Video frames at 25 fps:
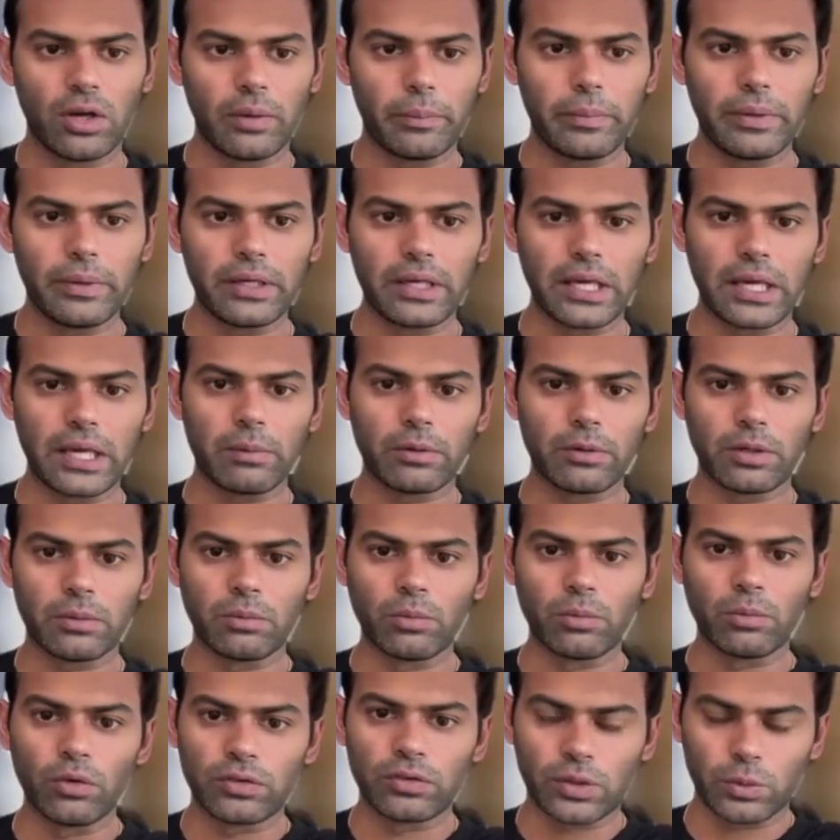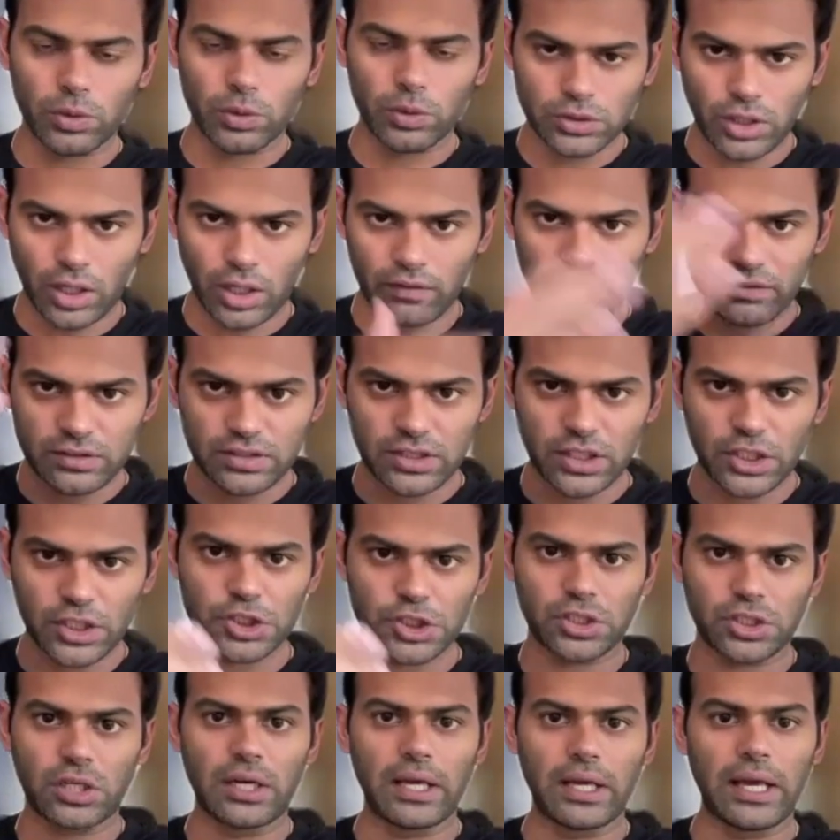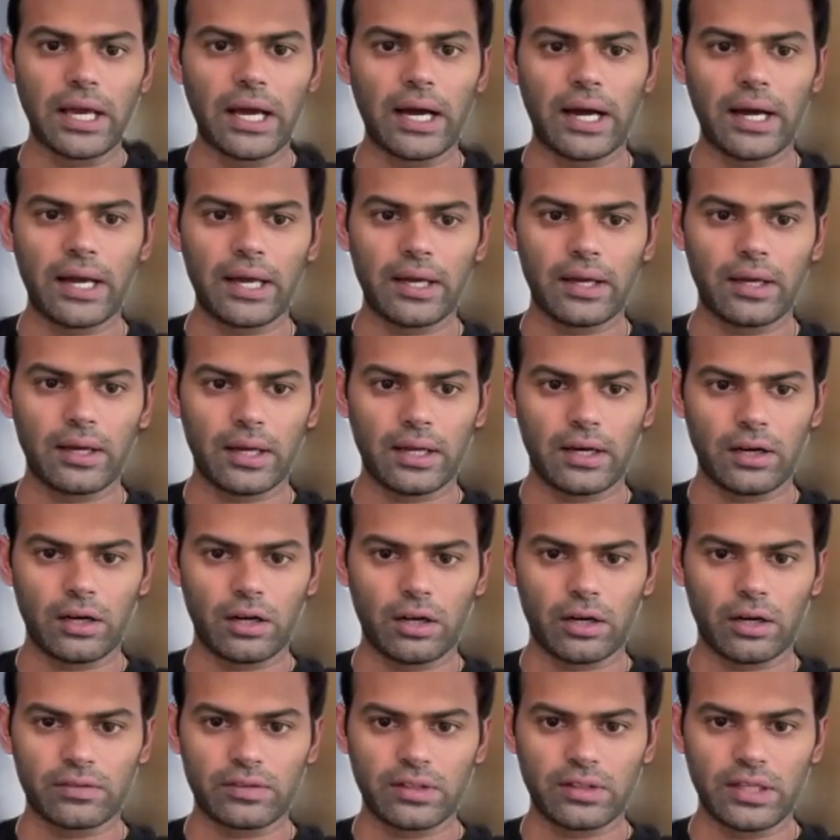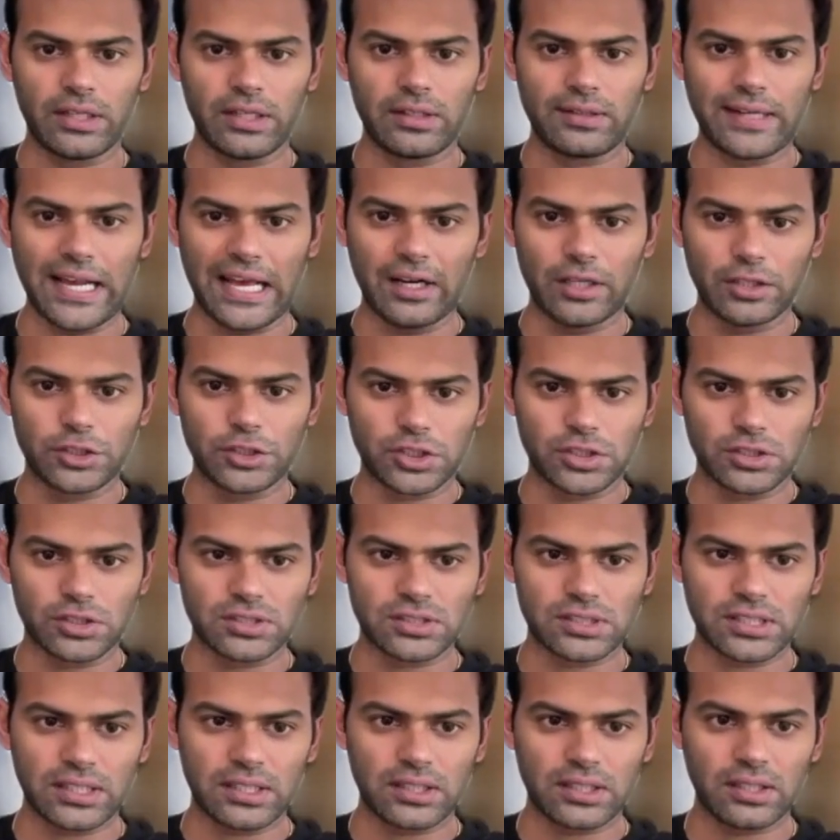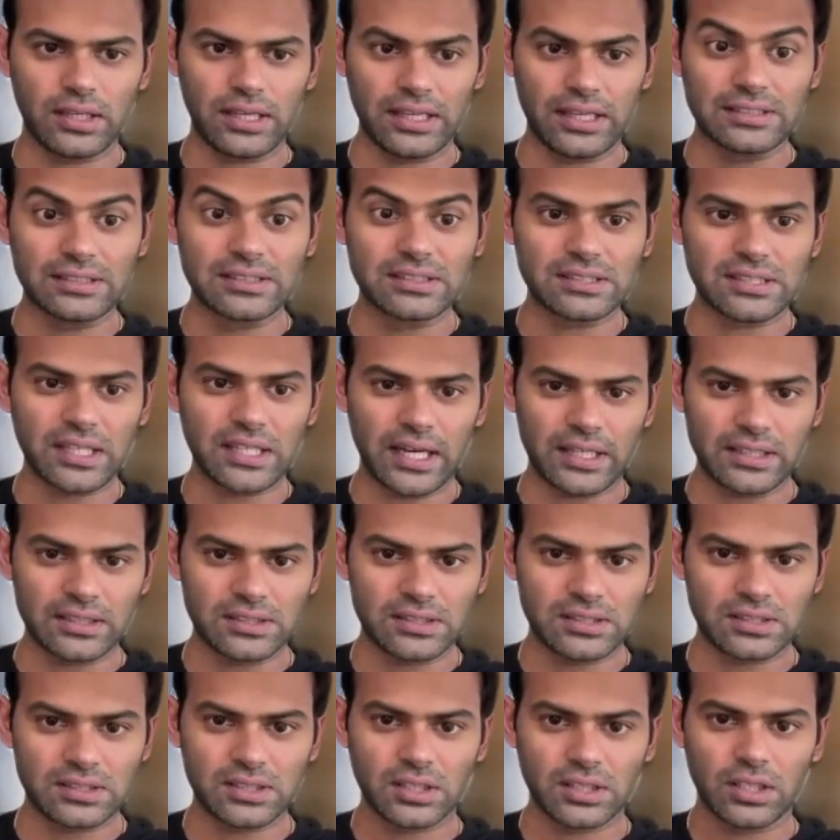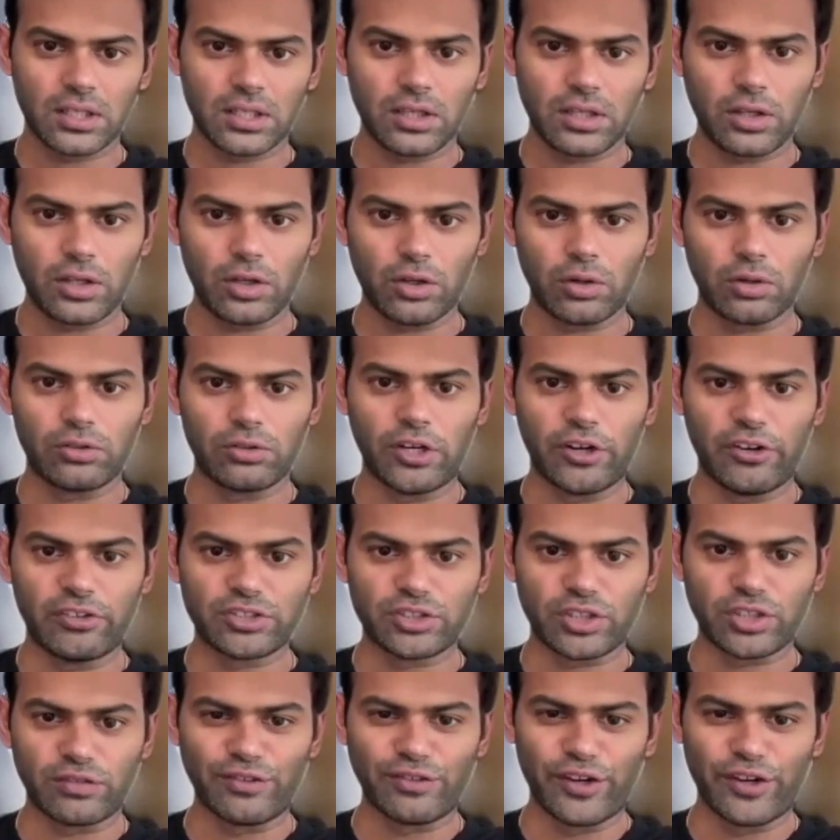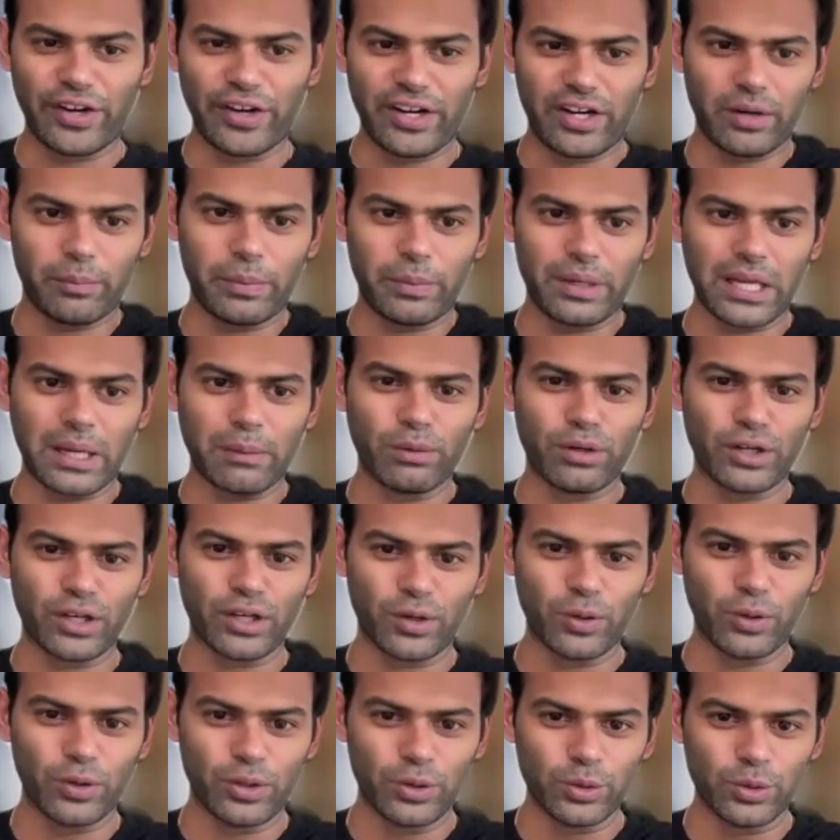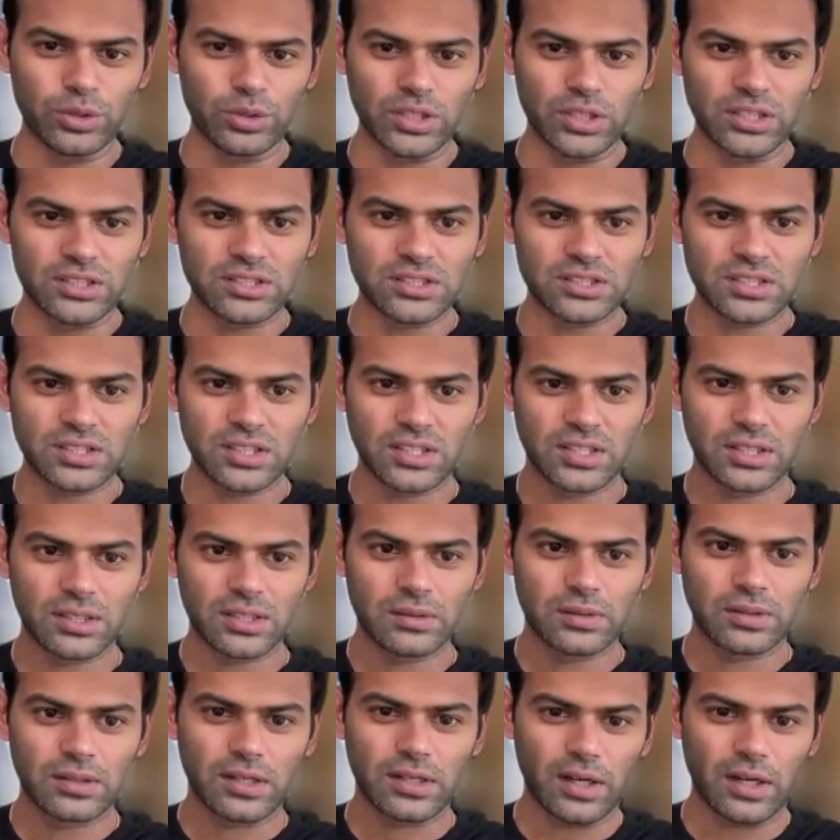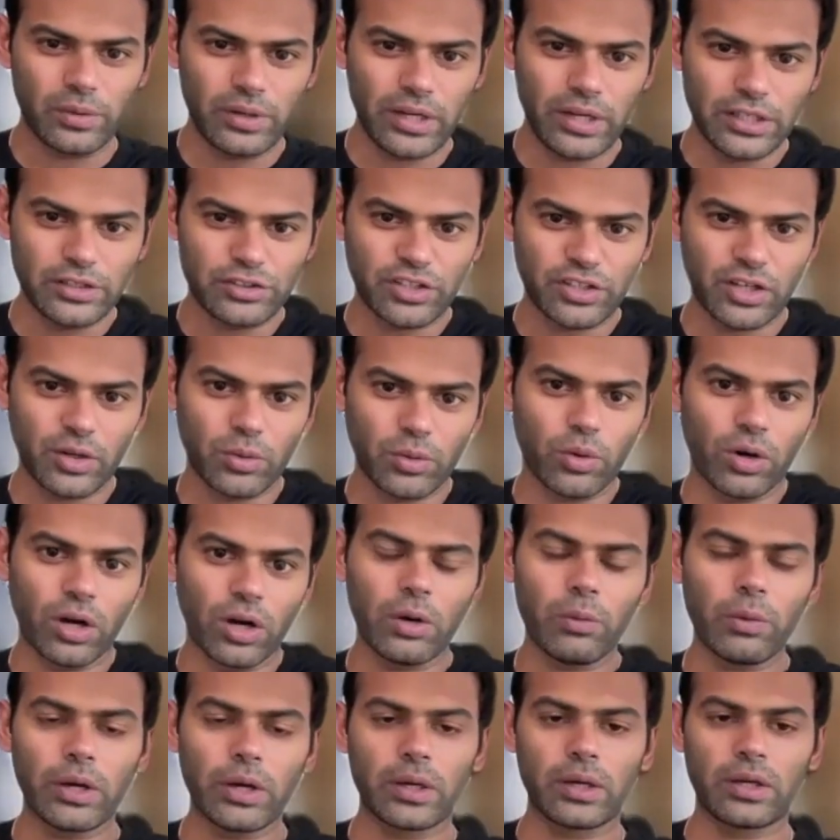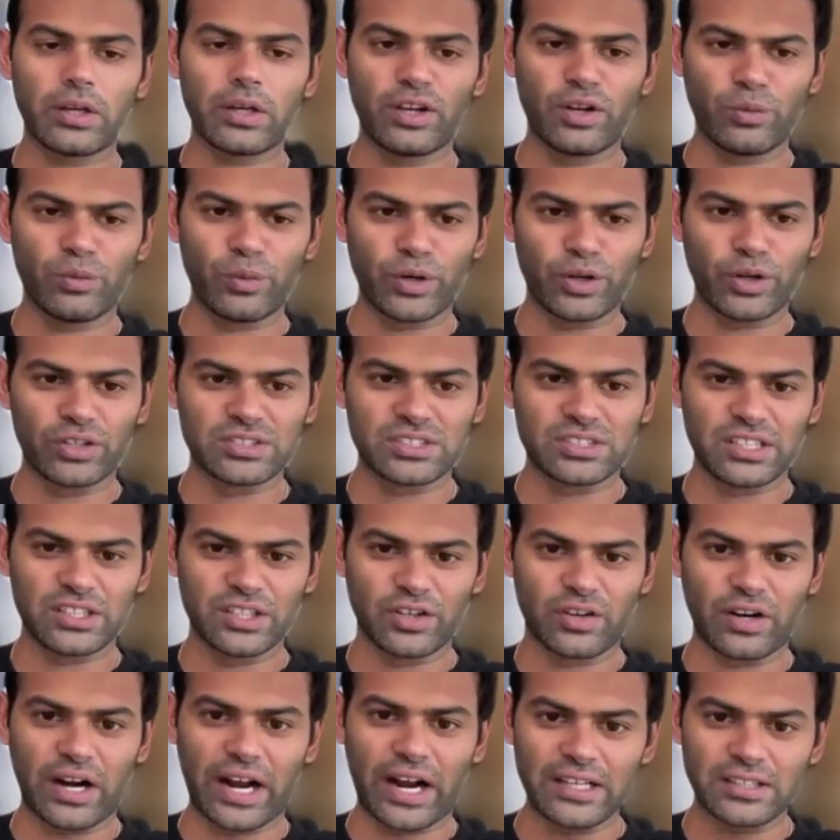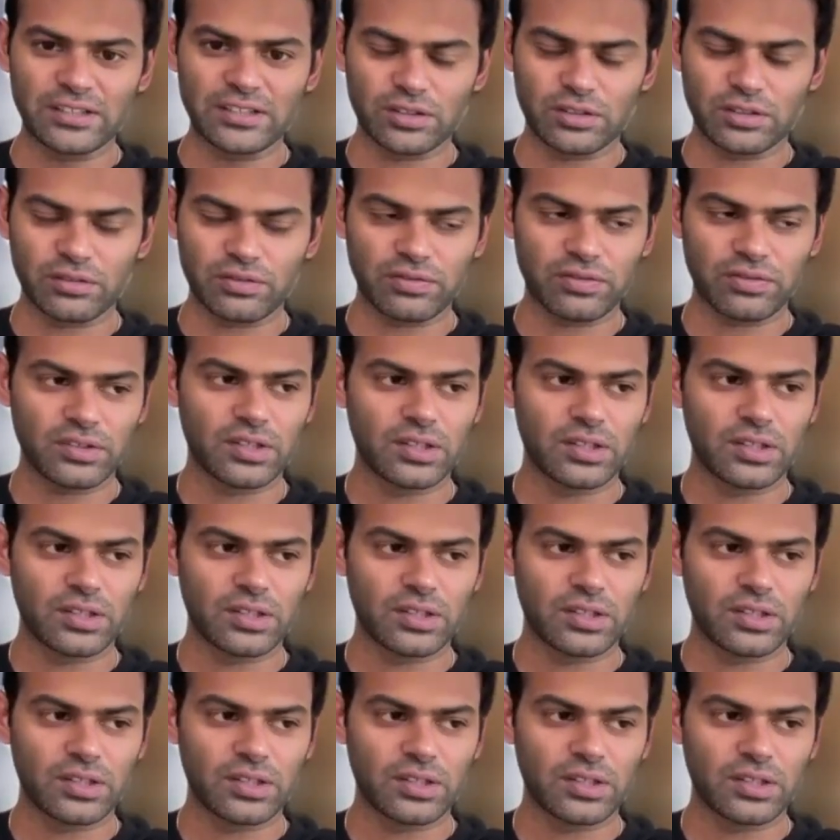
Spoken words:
being able to move towards conversational AI and a lot of the intelligence and insights, sort of narrator being able to go do this. Are we entering a world where, we're going to see the rise of